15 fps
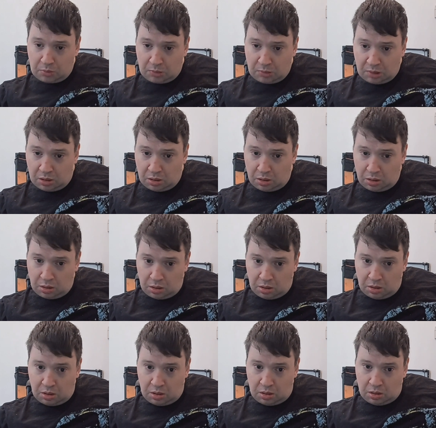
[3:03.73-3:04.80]

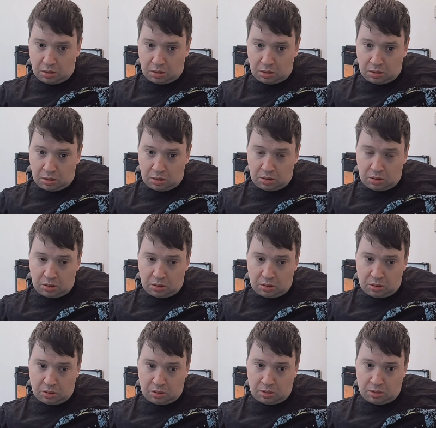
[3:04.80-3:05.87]

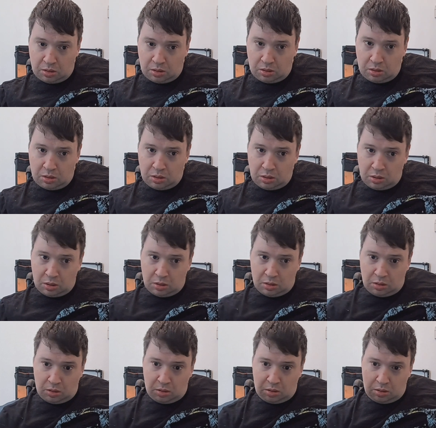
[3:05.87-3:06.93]

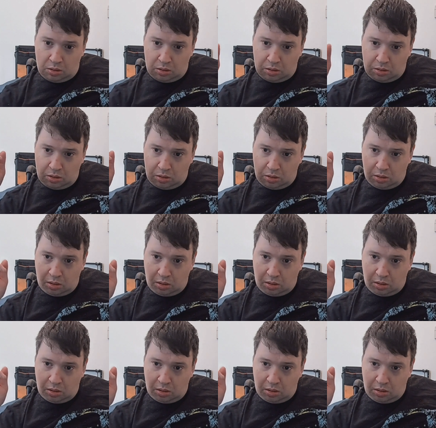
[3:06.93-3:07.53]
Nobody speaks.